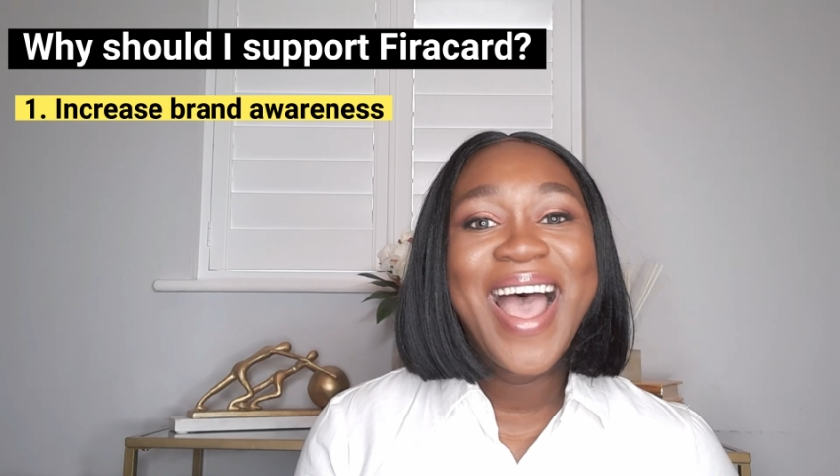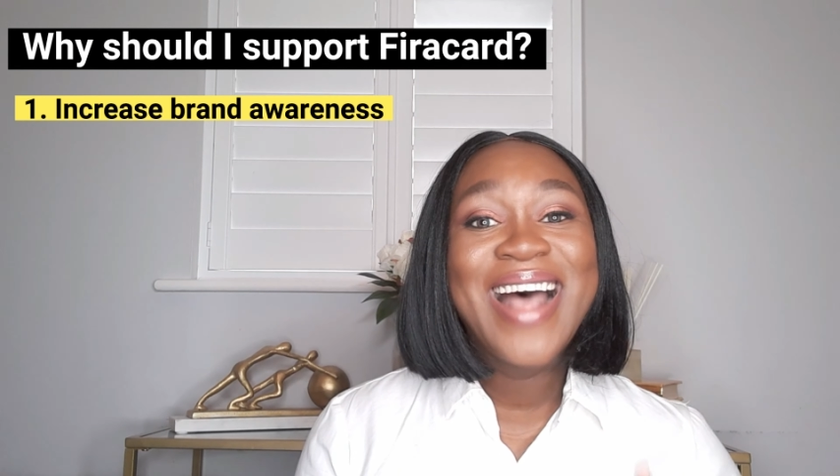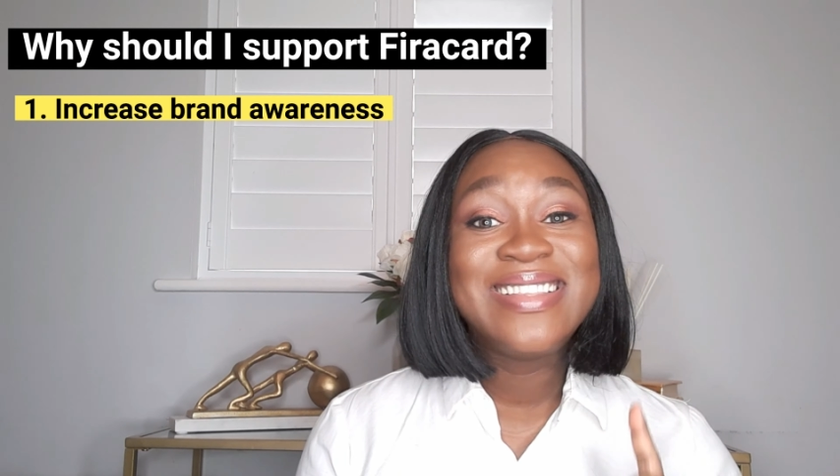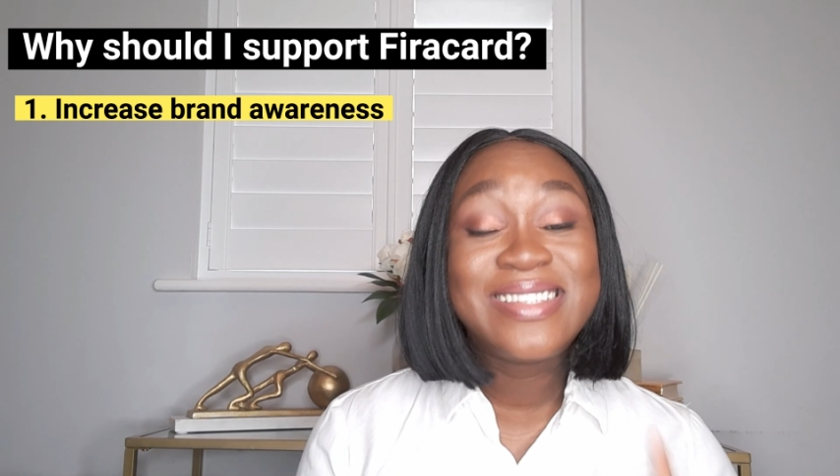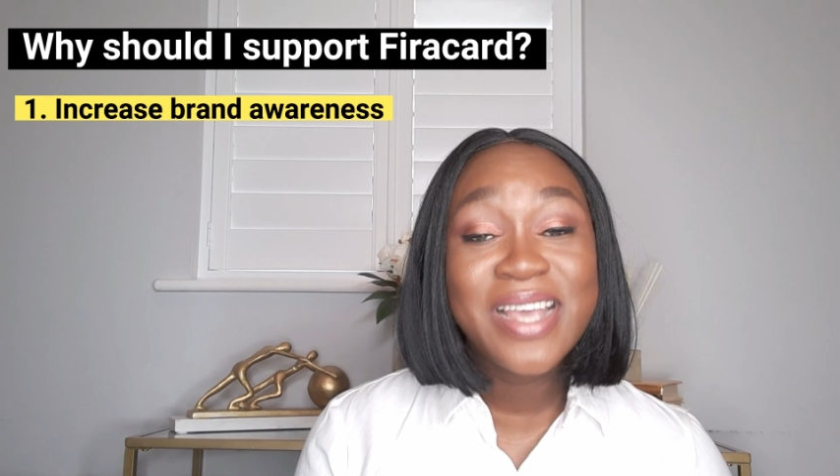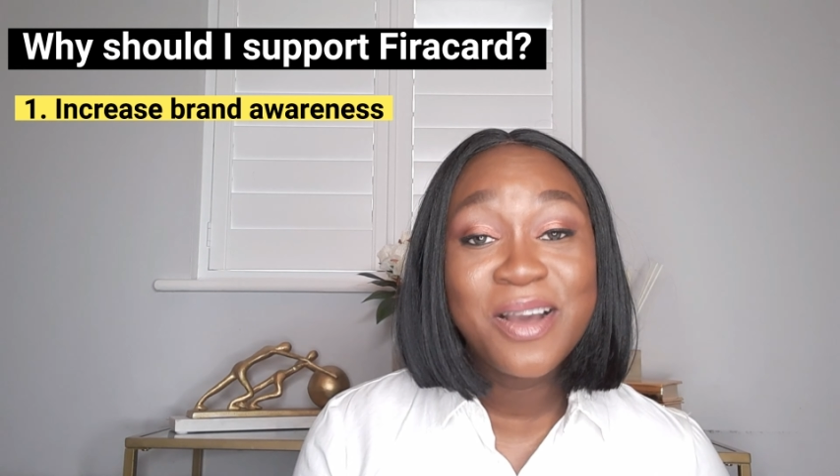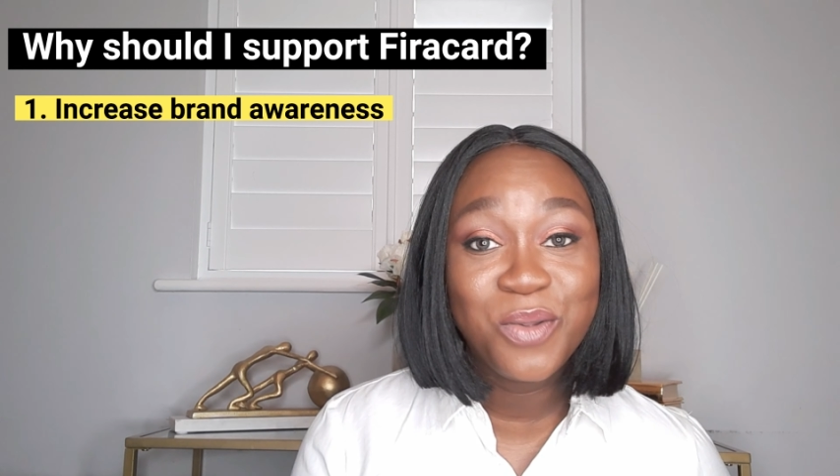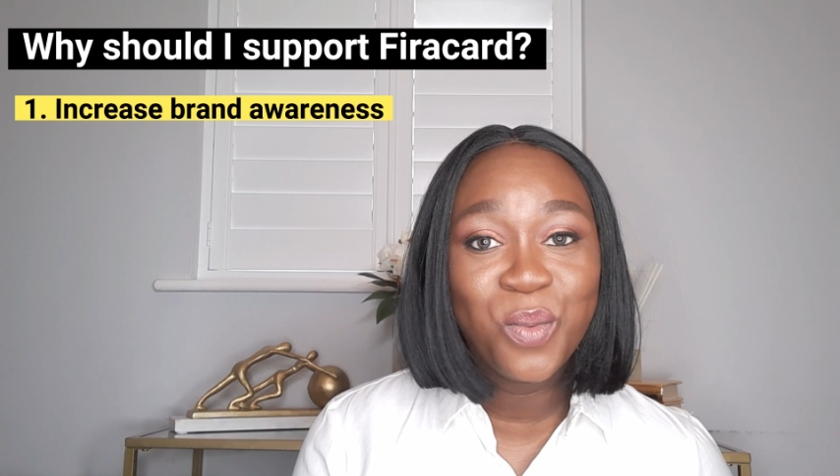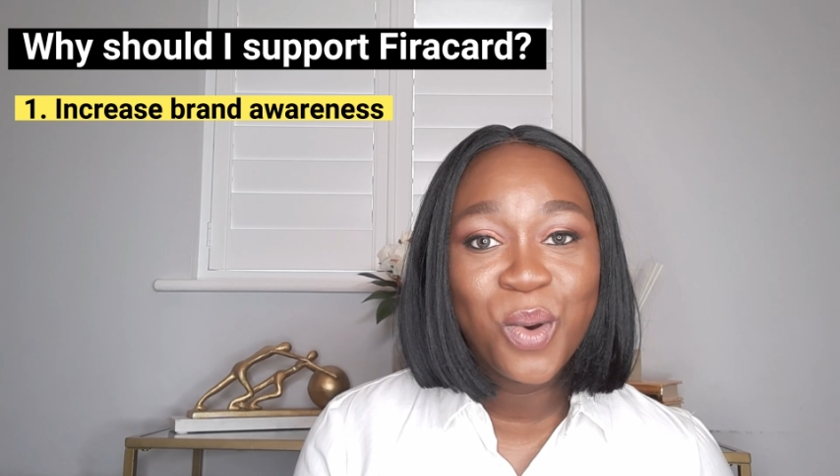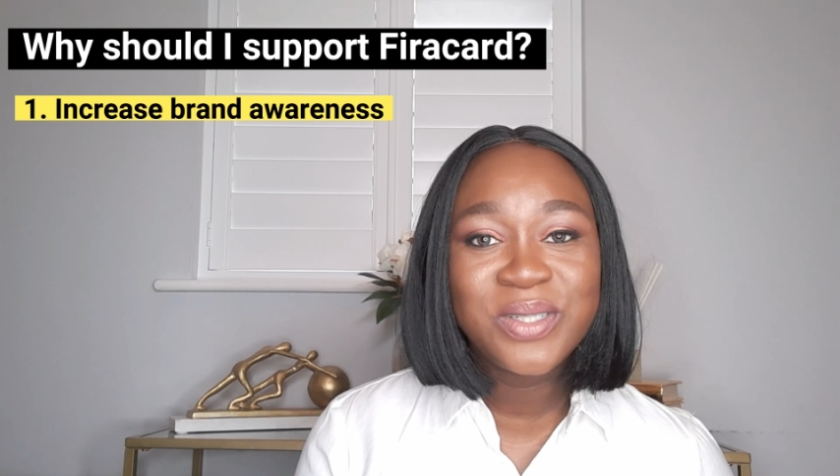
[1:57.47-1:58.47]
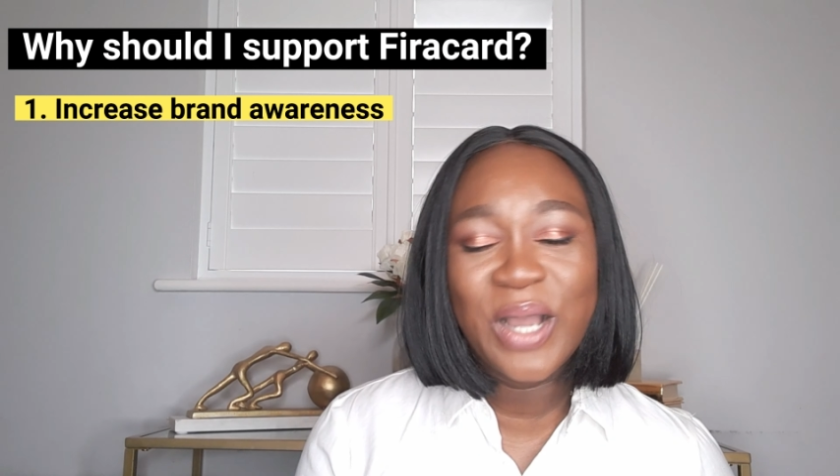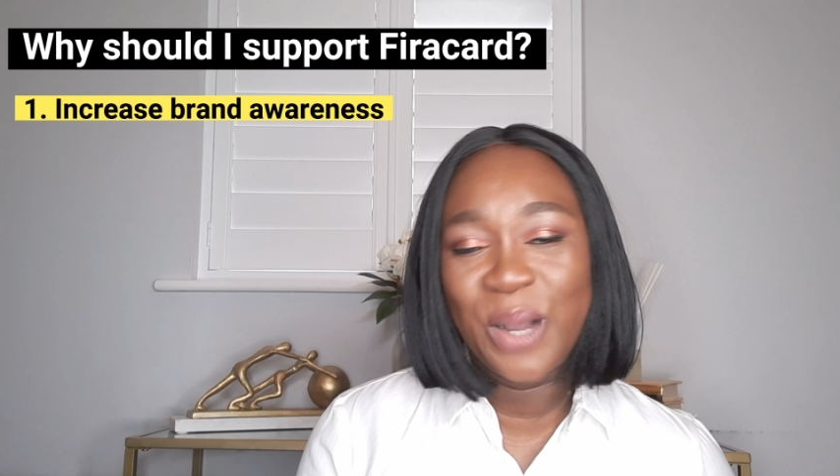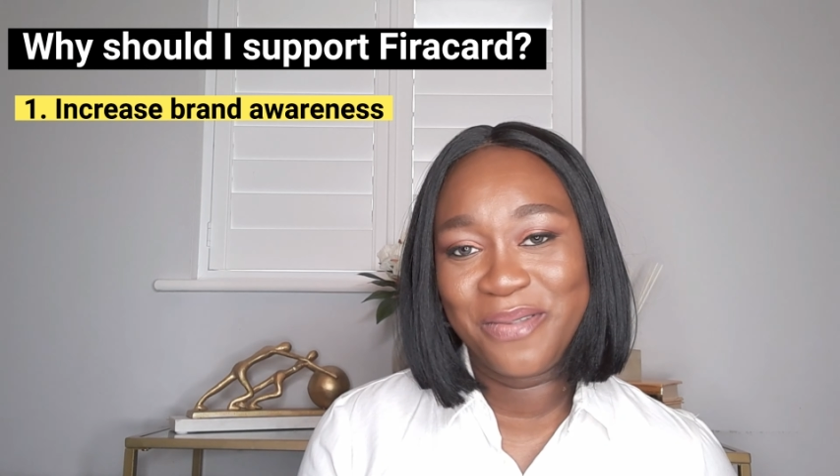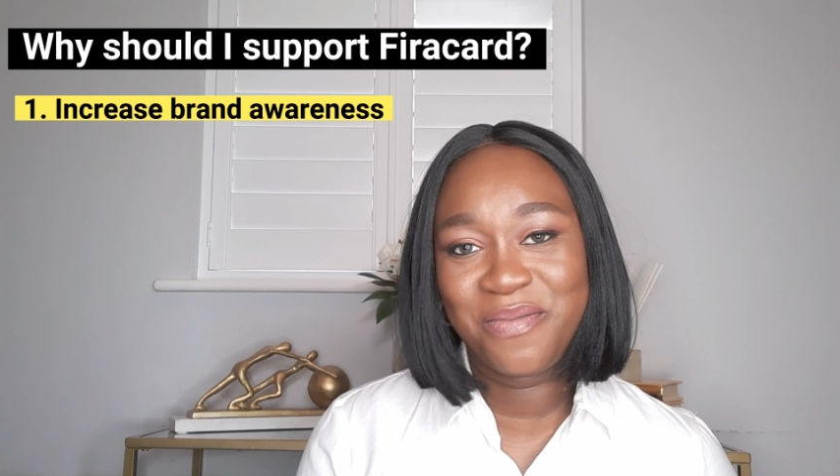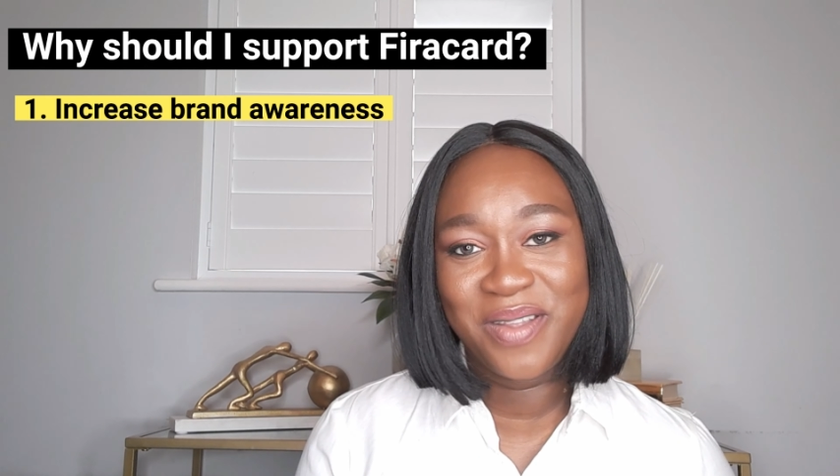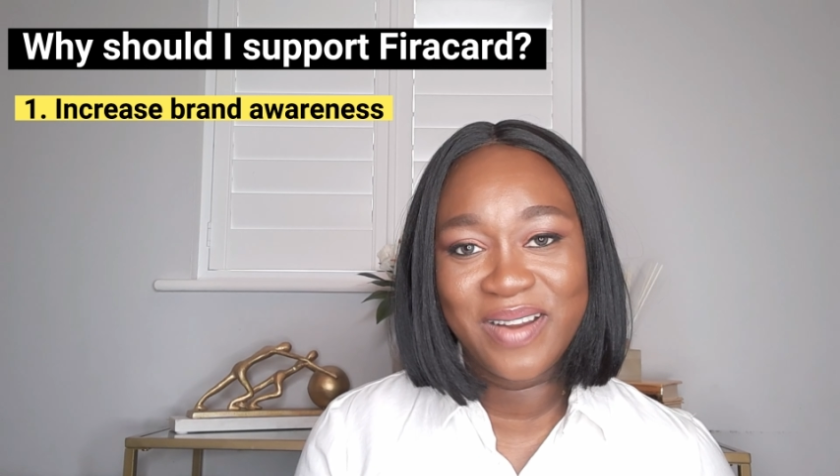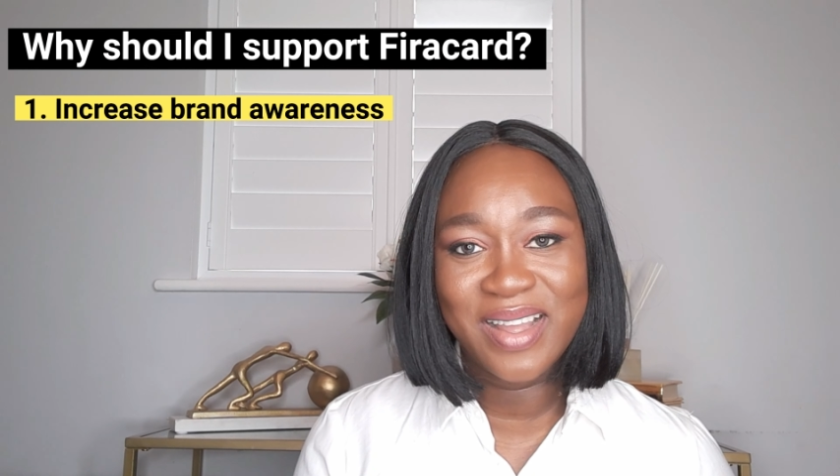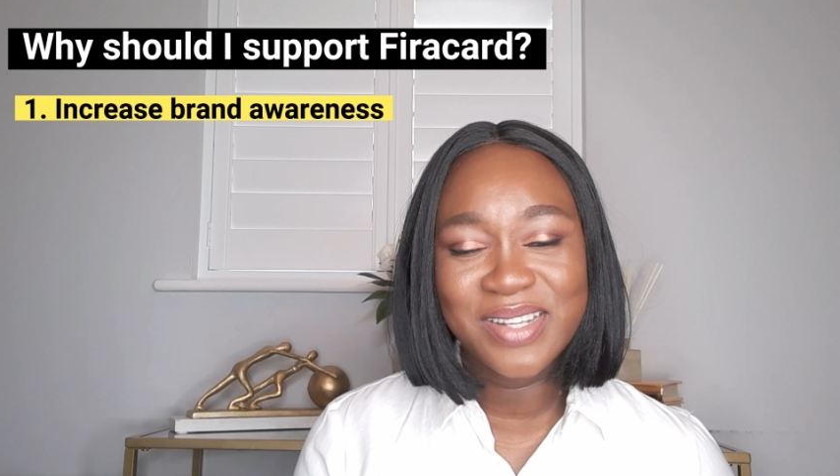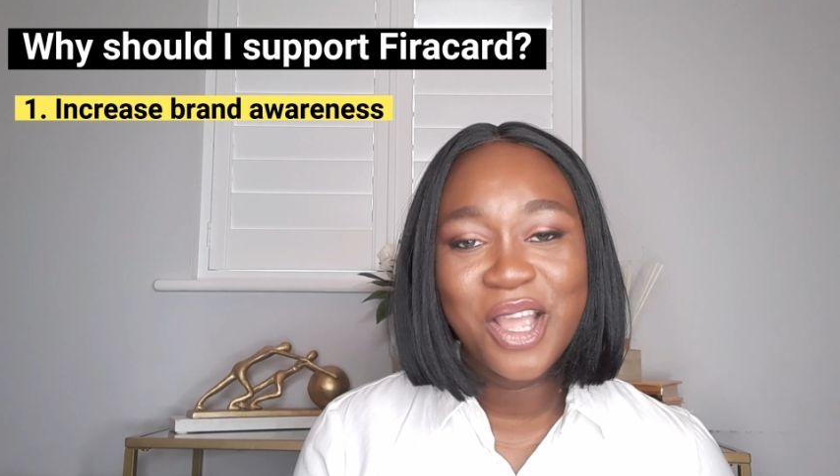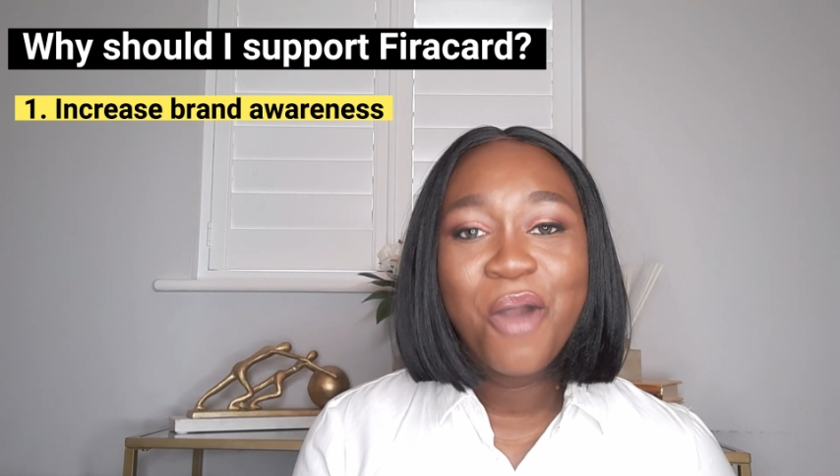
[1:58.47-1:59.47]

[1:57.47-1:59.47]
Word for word: and tell the world about Firacard.